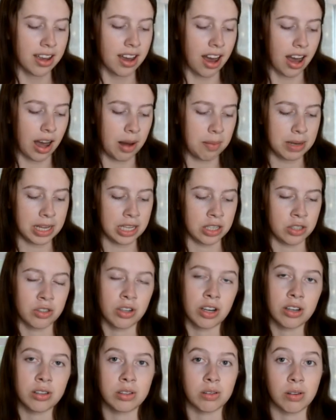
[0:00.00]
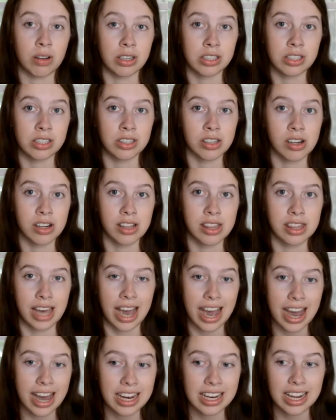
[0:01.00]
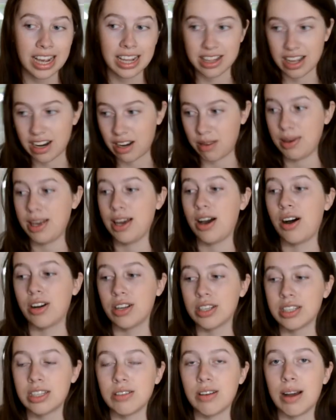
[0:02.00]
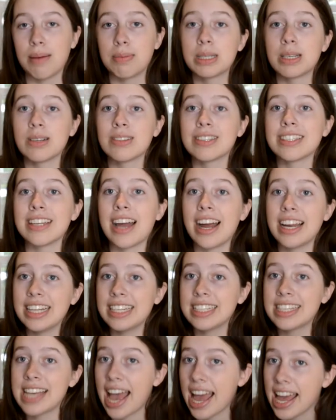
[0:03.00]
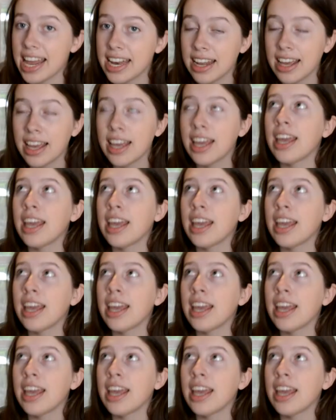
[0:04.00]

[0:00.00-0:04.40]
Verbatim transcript: um, intro, so I'll just learn that and then I'll be on to episodes 9 and 10.